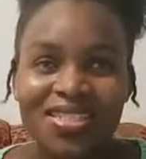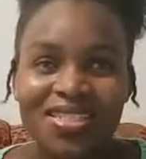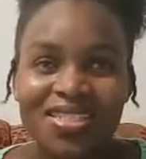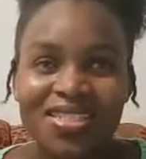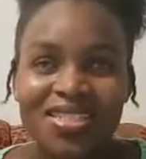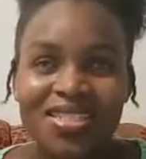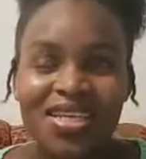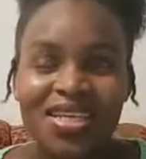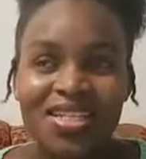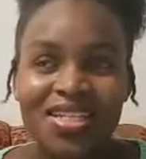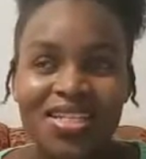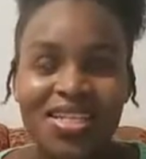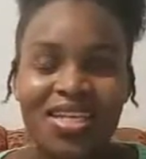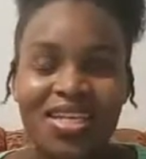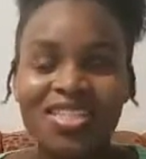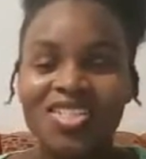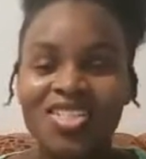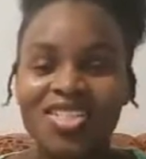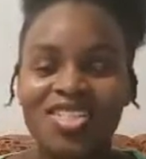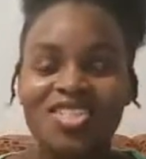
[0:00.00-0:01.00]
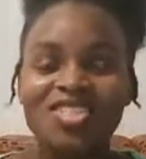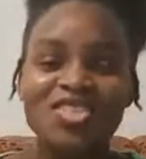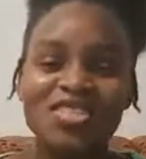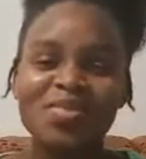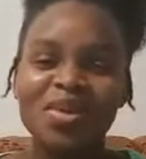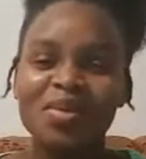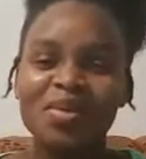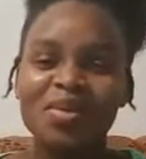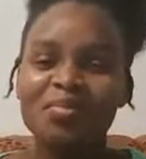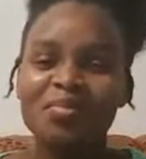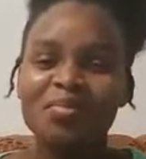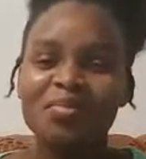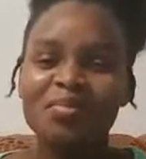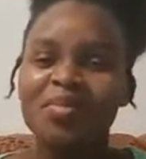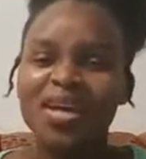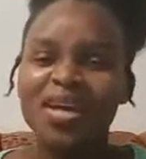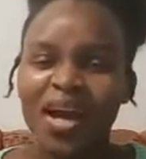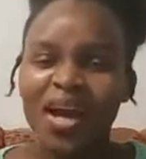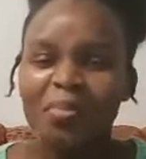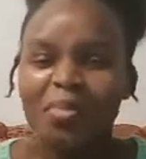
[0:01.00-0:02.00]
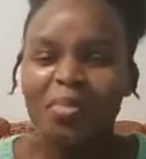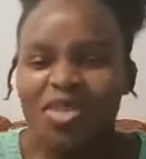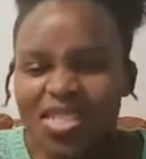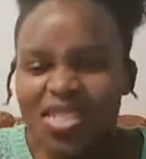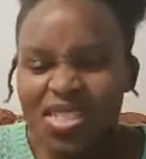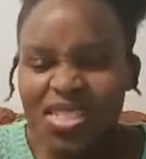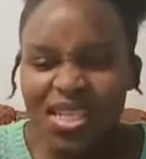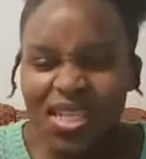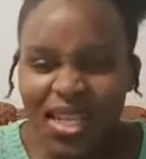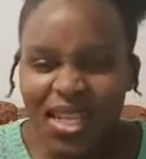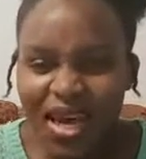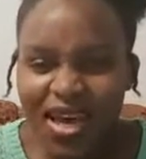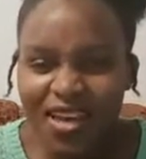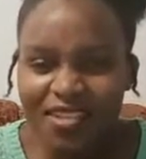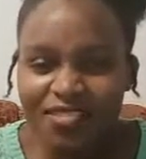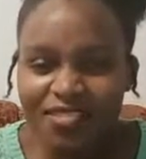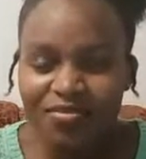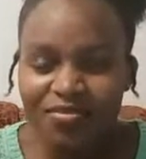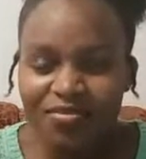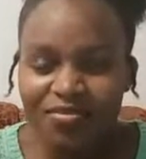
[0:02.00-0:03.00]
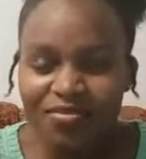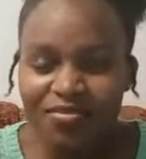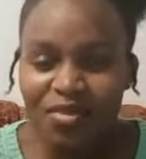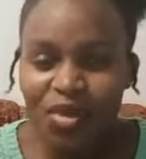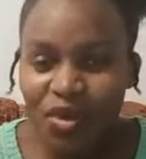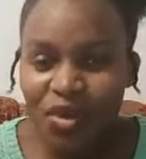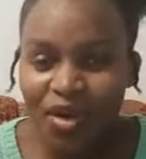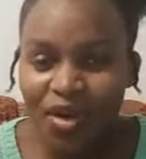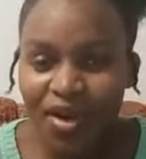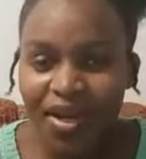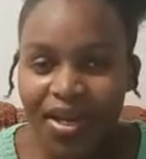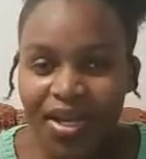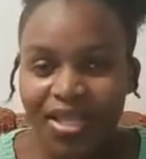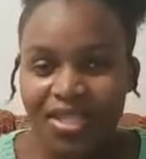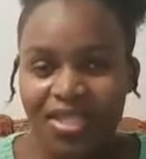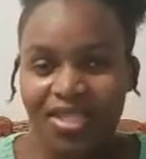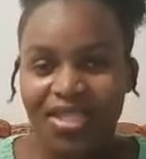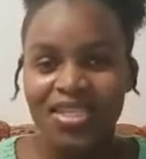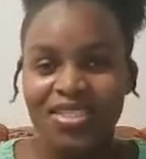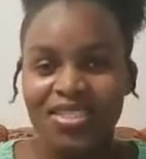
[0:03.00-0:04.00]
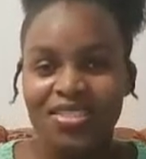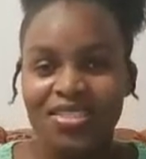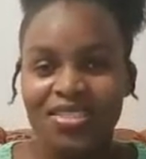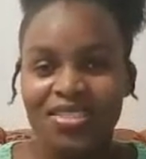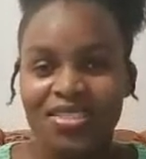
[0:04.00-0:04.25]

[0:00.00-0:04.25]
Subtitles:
it it just make me appreciate life more. It lets